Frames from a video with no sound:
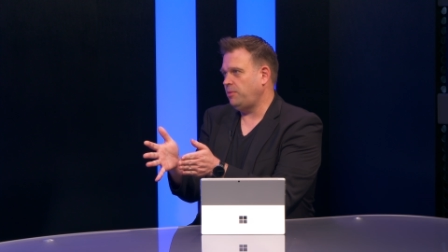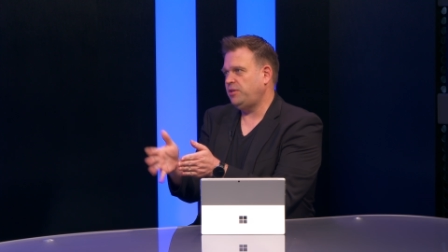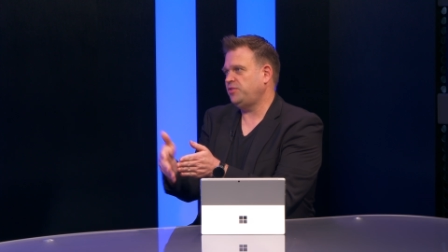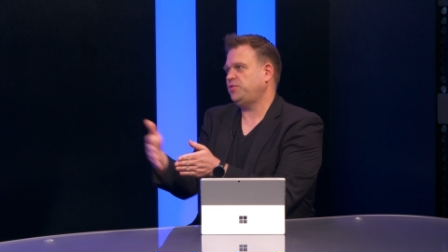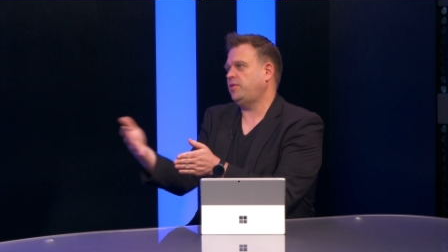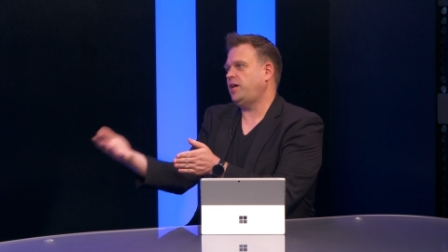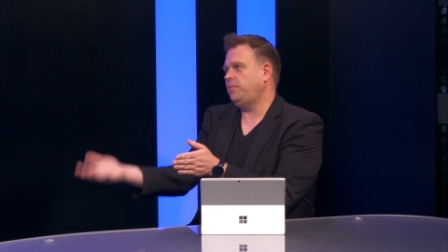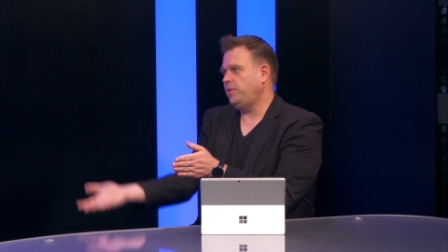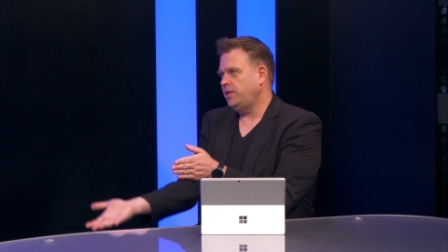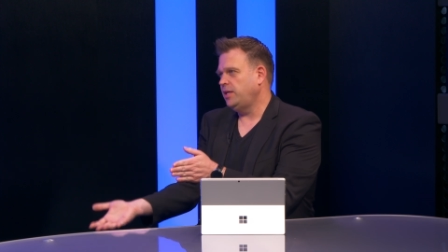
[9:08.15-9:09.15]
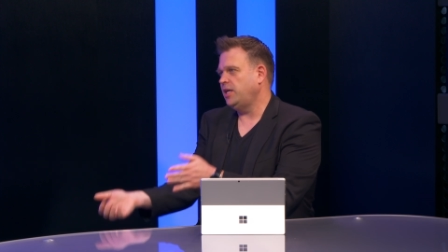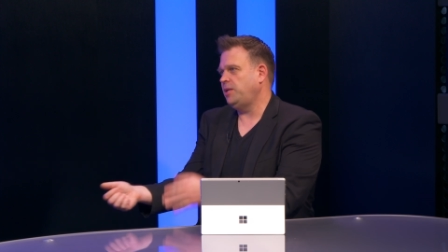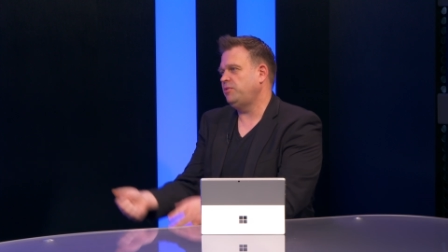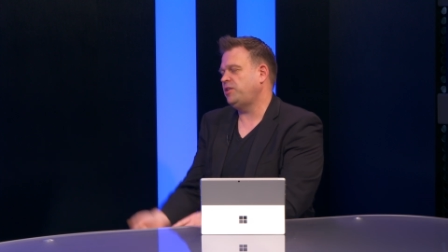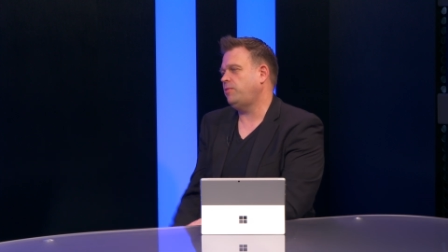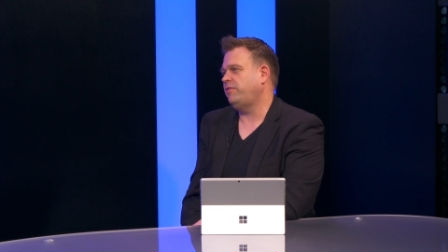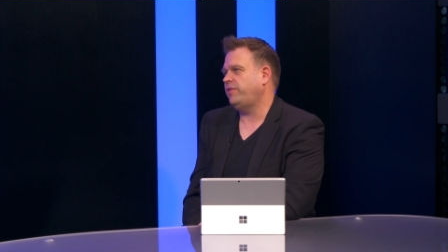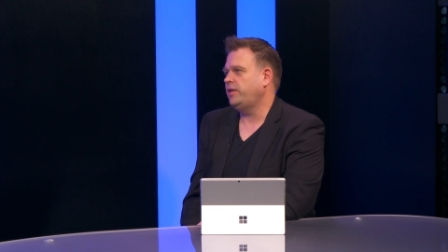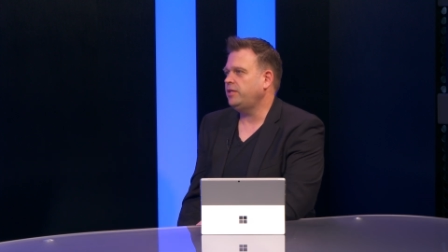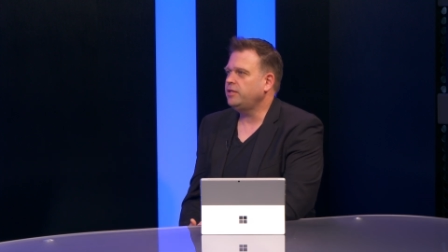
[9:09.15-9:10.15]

maybe describe an image I want to find?